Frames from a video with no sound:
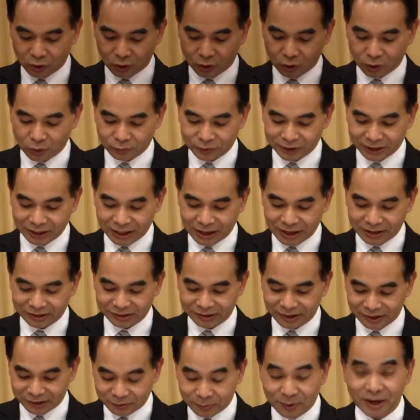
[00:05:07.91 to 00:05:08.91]
Over the
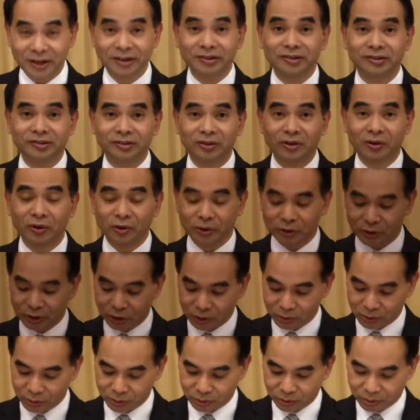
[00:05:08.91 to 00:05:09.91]
last 6 months,
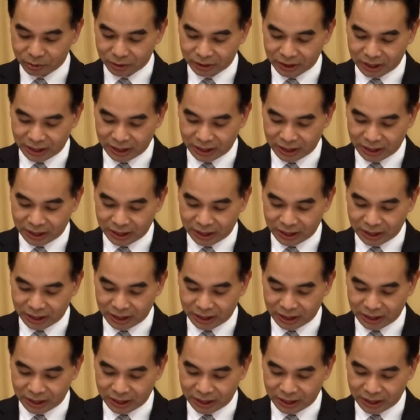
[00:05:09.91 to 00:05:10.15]
although